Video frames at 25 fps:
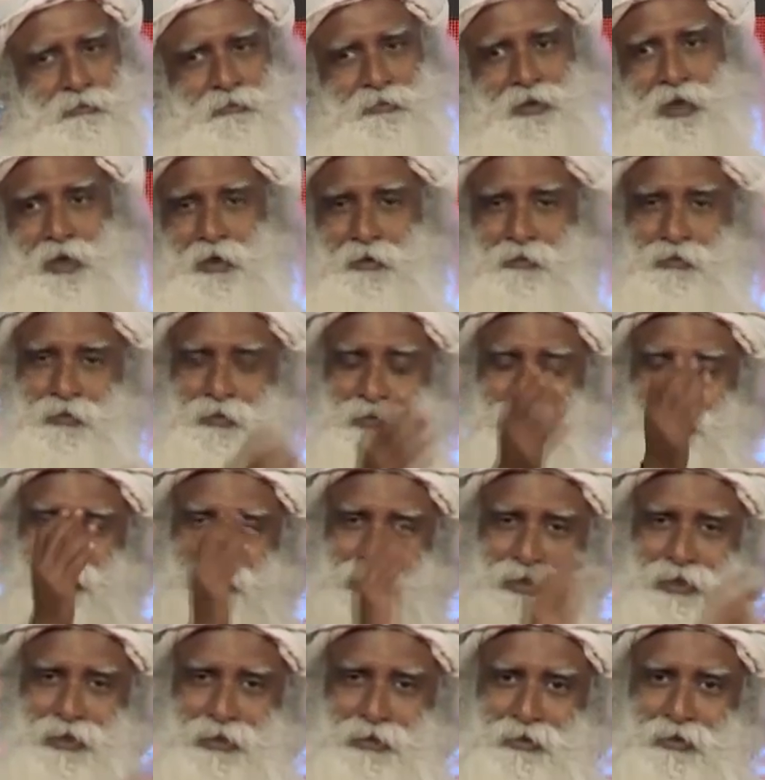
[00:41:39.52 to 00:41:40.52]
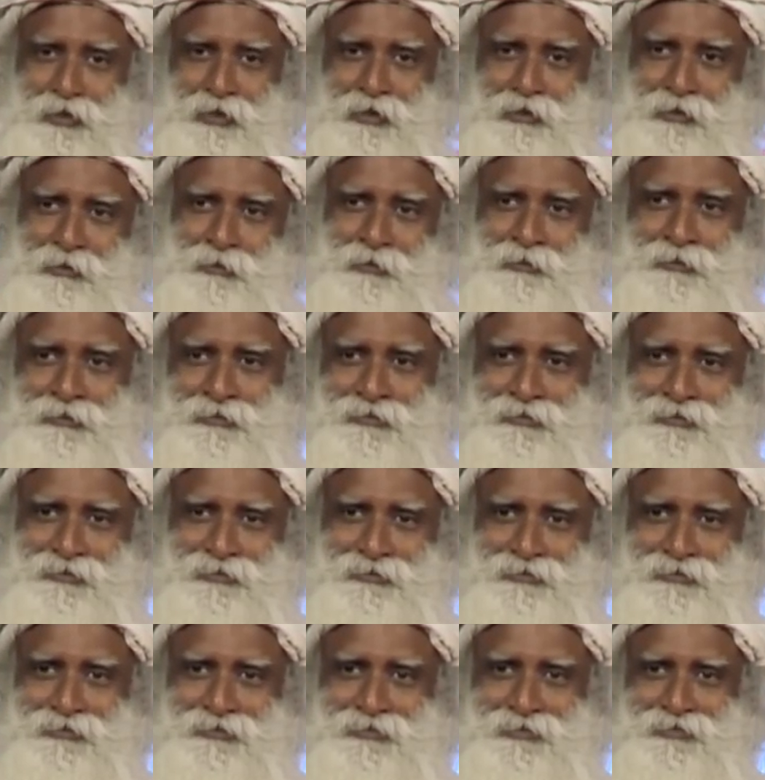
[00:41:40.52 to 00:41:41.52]
None of you saying anything?
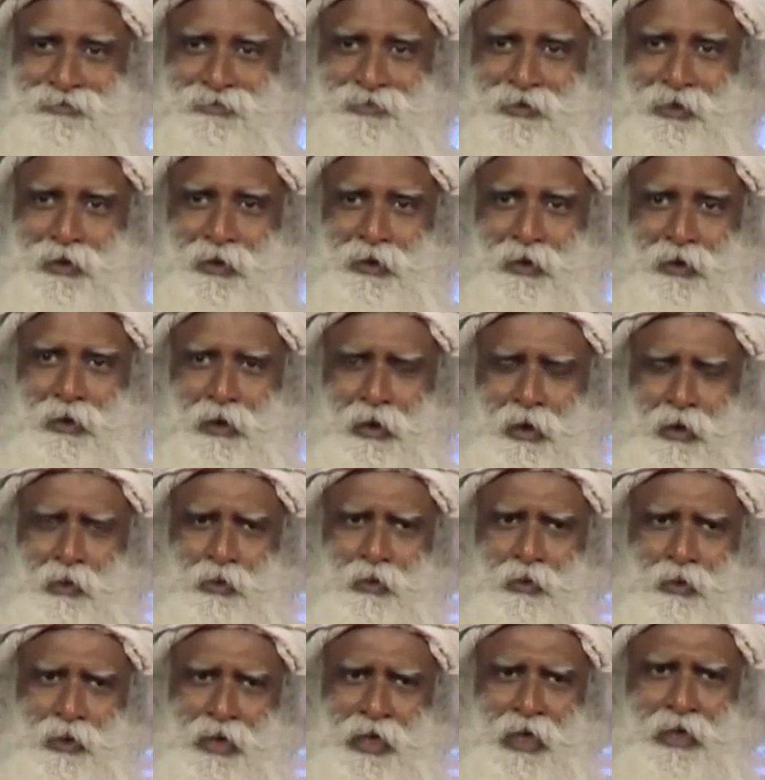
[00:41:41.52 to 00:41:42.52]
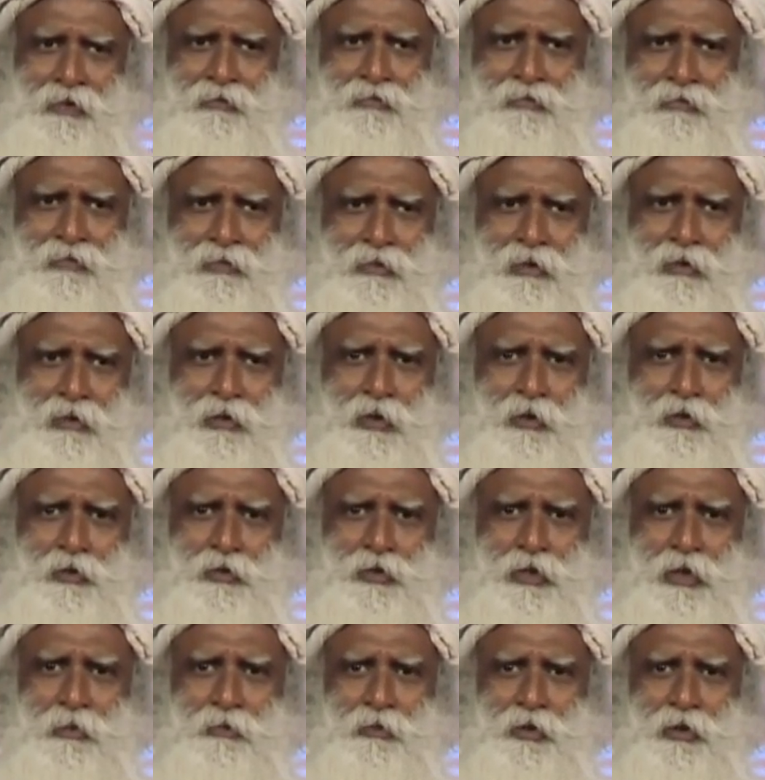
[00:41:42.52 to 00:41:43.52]
Yes. Are you life or are
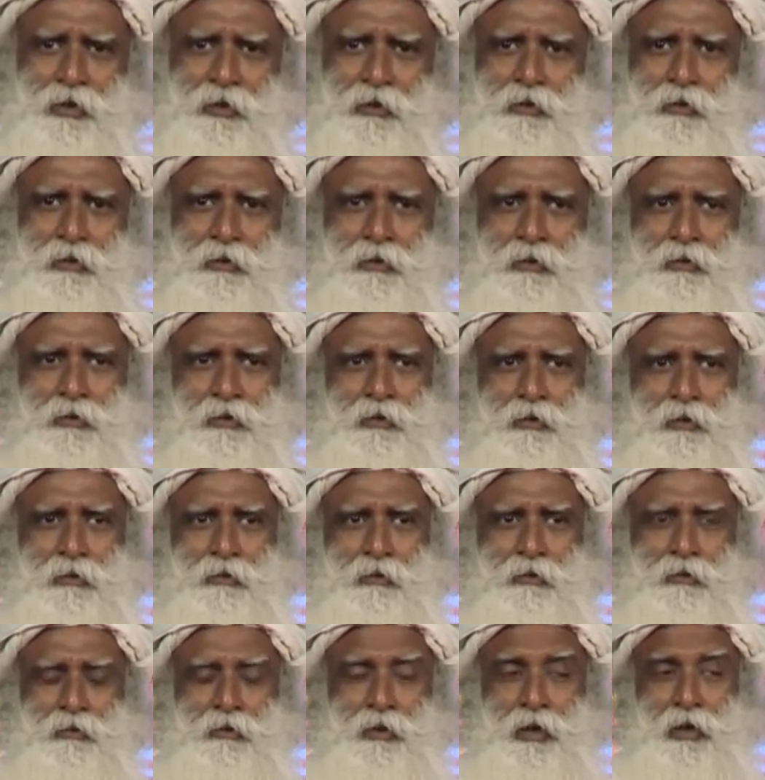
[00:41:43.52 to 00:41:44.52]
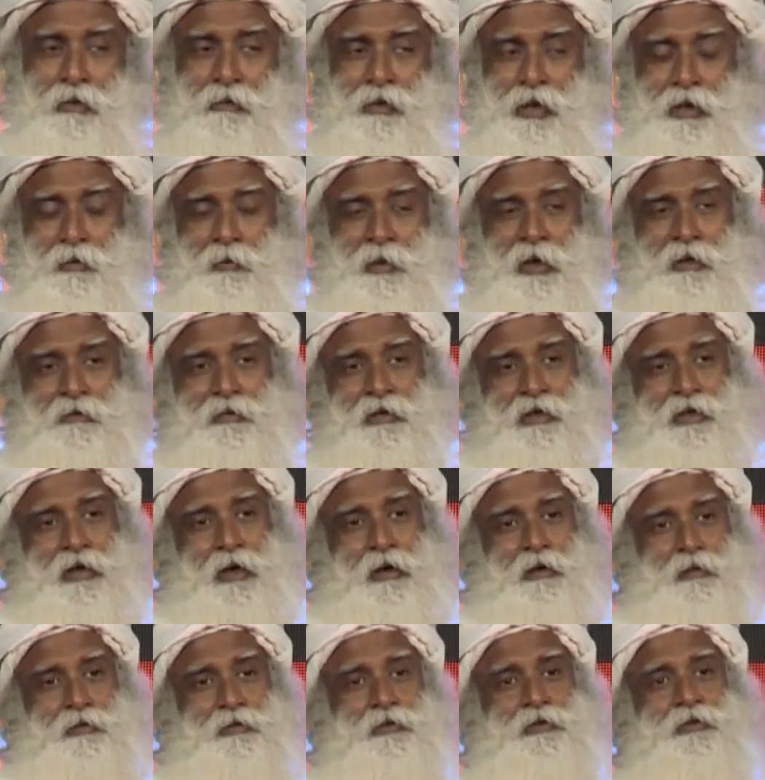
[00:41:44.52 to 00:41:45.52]
you something? Yes. Now I am having
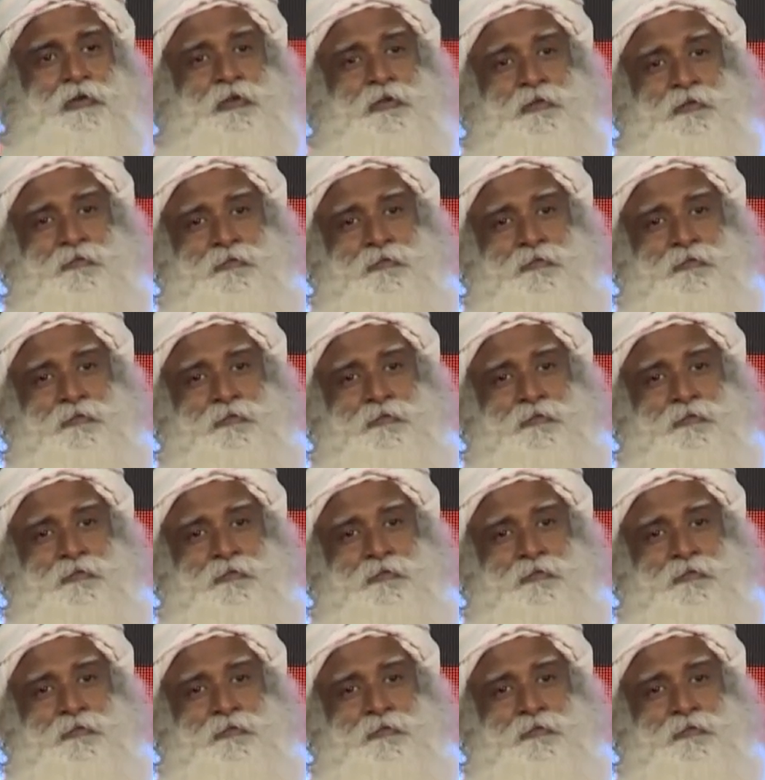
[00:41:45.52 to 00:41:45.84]
doubts.